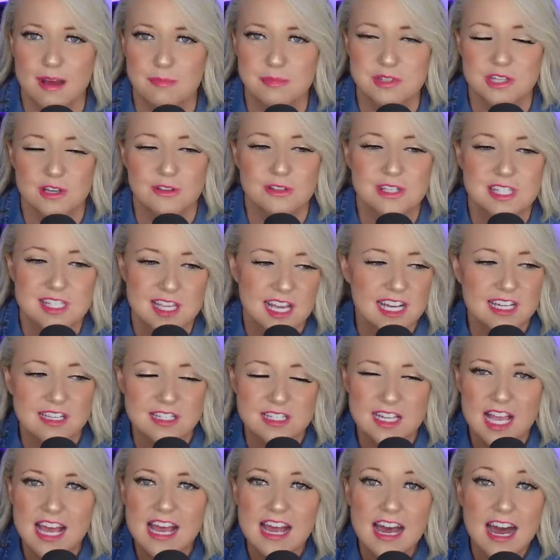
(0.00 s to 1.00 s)
1, episode
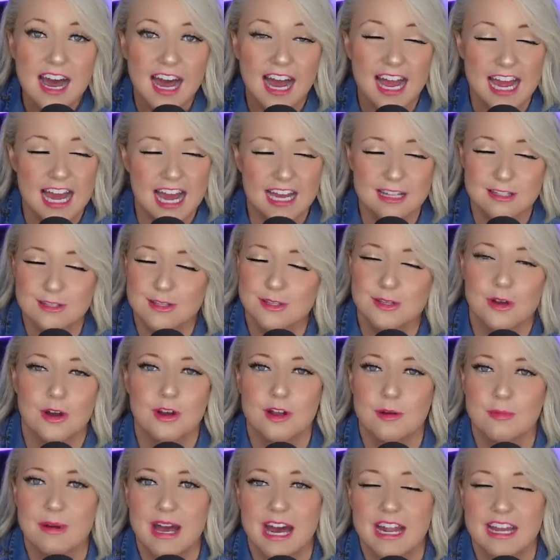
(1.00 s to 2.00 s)
6, I had to
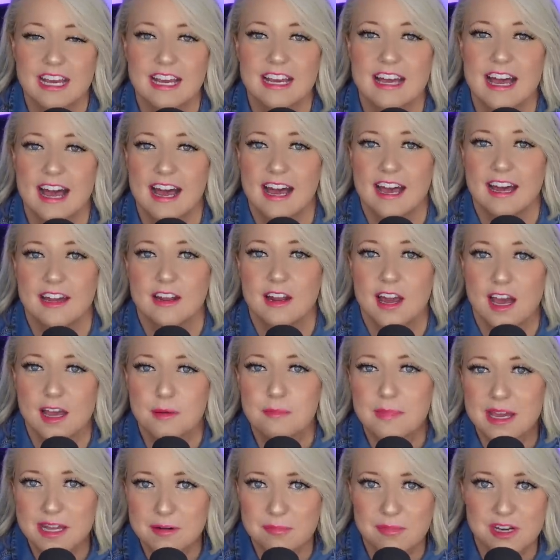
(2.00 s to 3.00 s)
talk about it, and
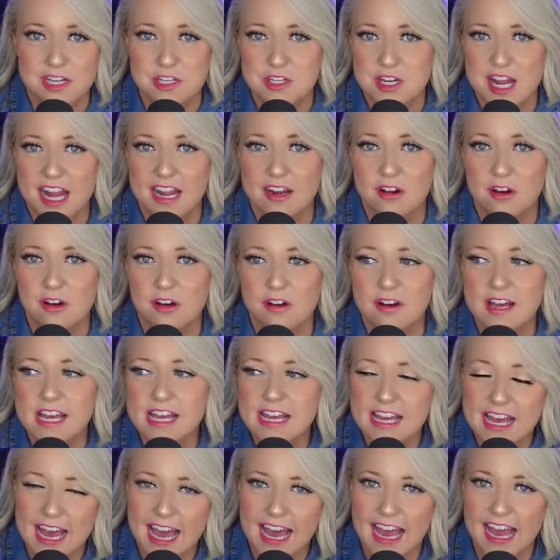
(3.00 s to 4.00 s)
I made my
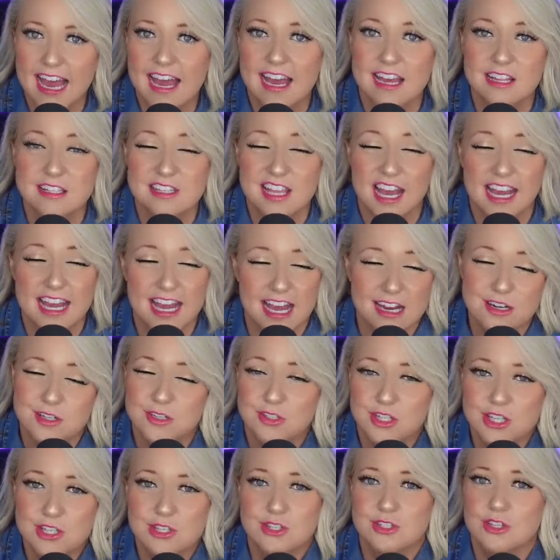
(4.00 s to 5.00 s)
channel. And I
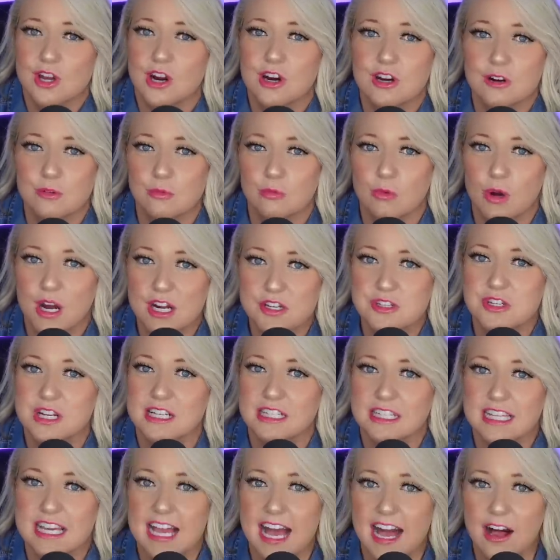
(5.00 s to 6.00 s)
actually started
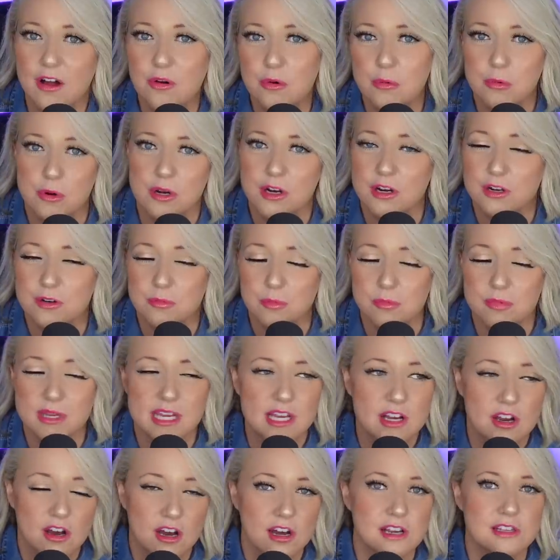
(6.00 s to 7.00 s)
watching the L Word
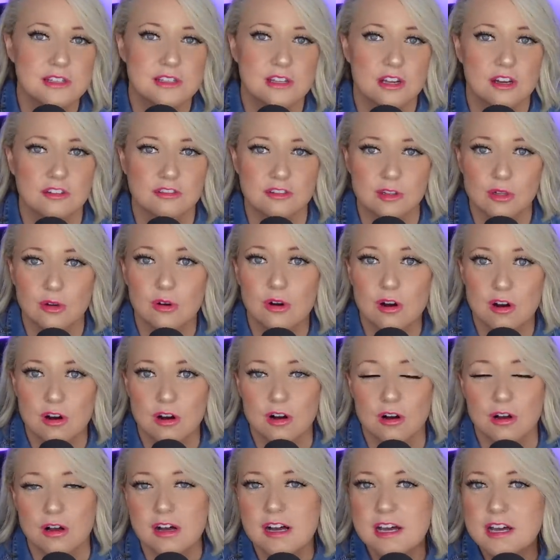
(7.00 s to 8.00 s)
because of
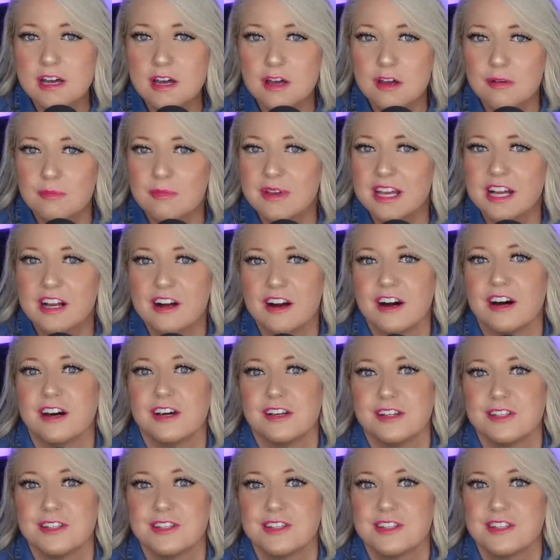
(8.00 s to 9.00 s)
Laurel,
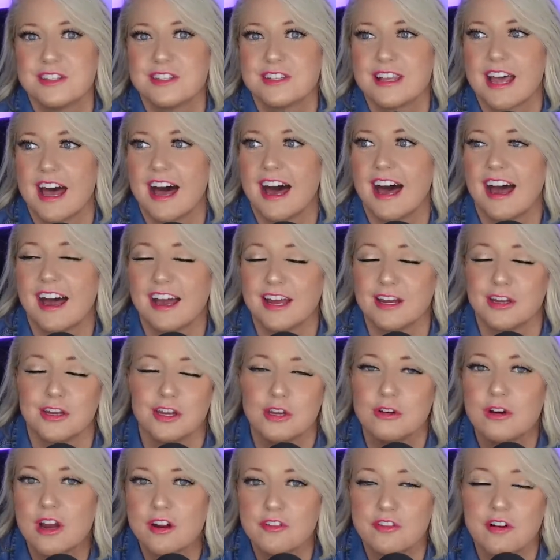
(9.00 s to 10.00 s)
because I
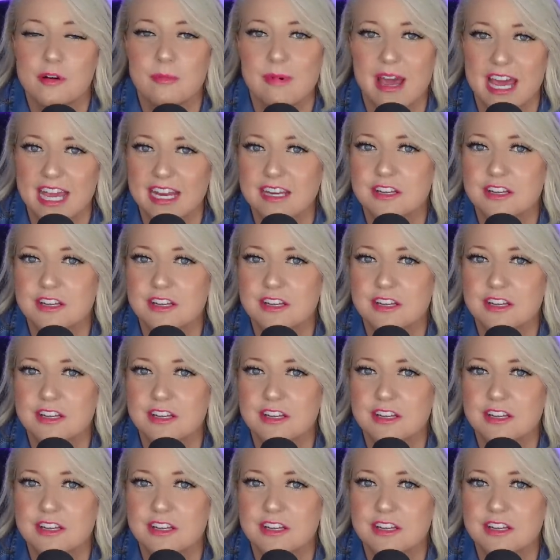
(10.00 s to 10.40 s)
knew her from